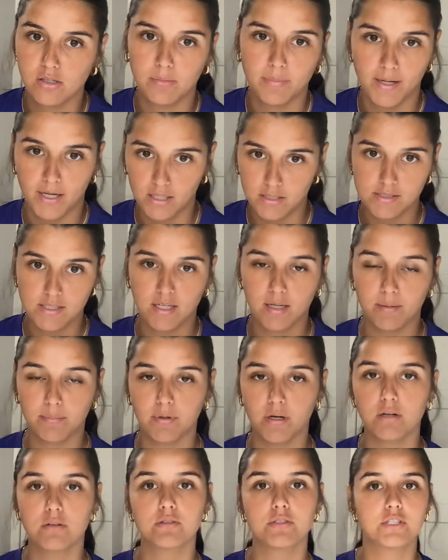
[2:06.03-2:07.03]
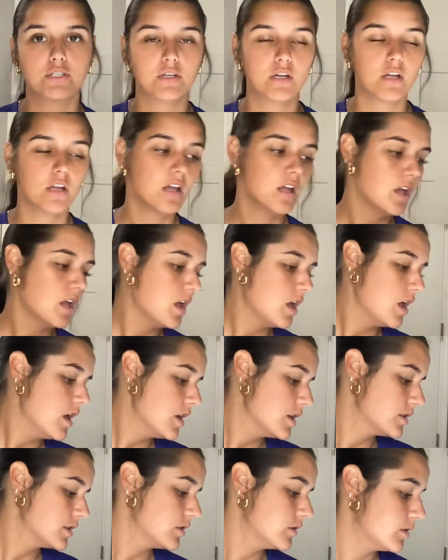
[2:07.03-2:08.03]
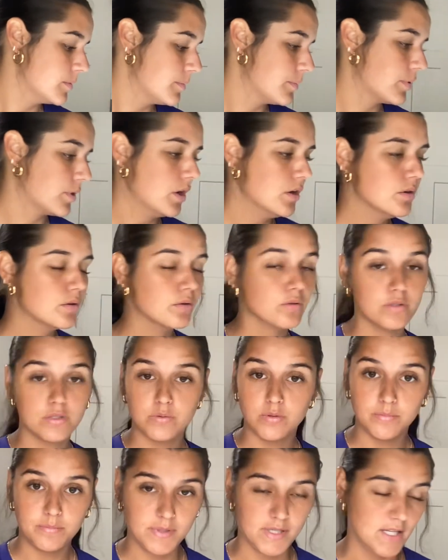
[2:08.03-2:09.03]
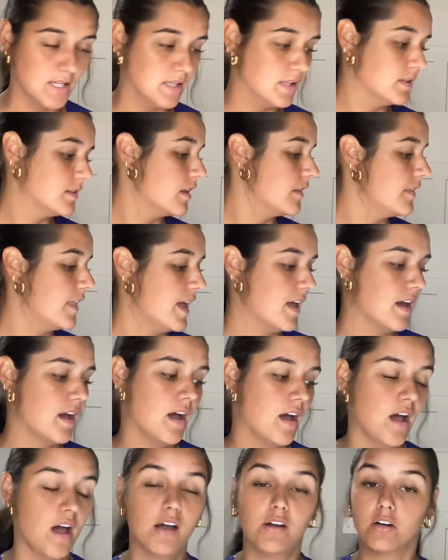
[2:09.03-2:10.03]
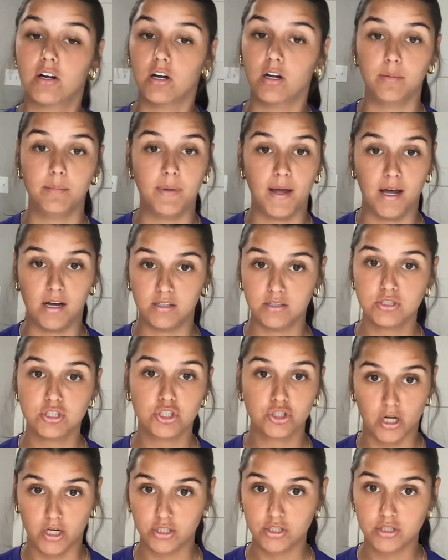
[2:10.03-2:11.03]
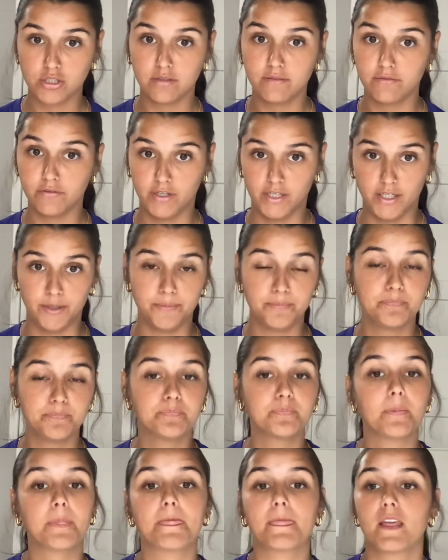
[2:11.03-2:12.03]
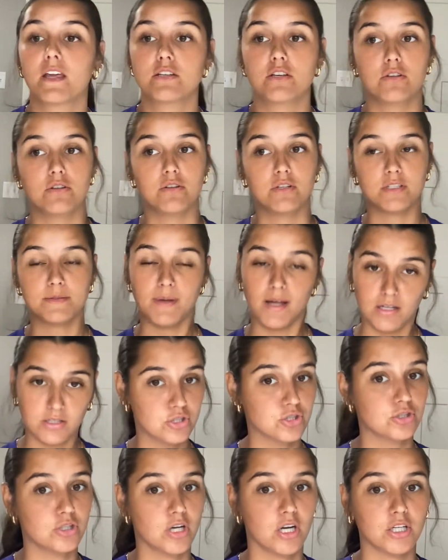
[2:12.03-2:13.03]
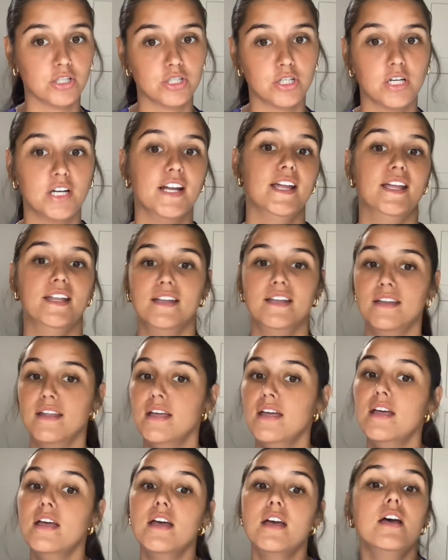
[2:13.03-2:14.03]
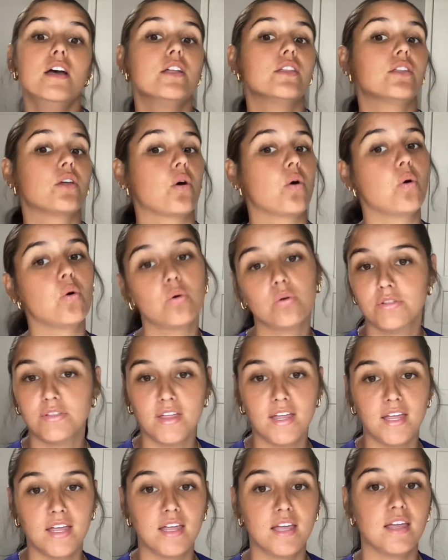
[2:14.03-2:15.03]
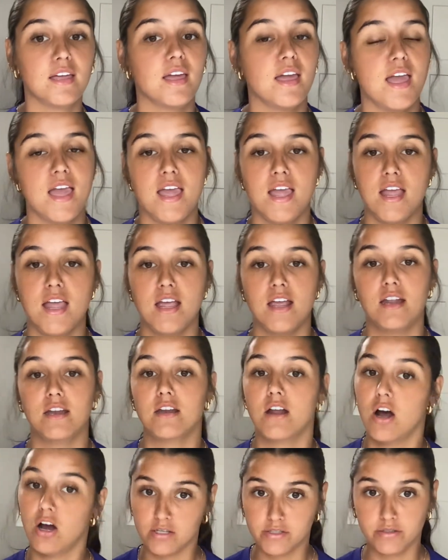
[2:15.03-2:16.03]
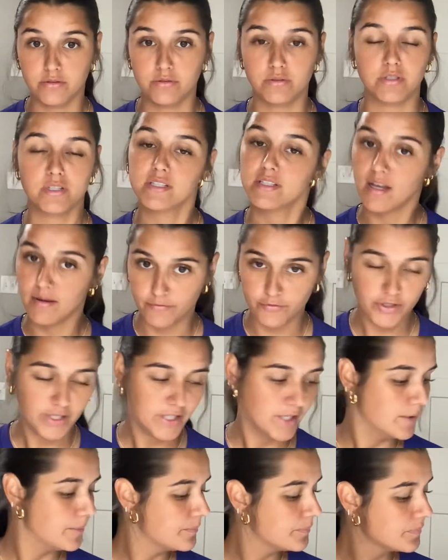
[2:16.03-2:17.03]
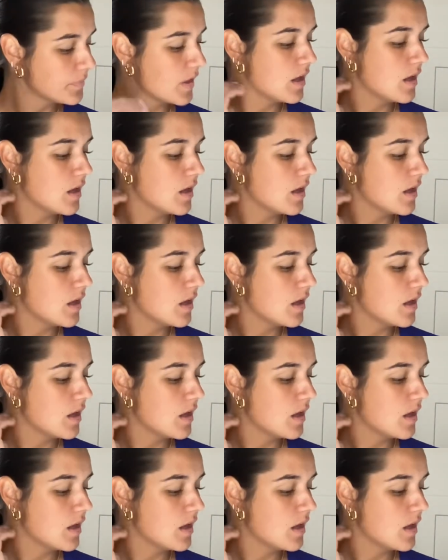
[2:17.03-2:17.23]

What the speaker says: parenting approach. So the pros would be that they are a balanced structure and freedom. So there's balanced structure in the whole thing, and also there's some freedom.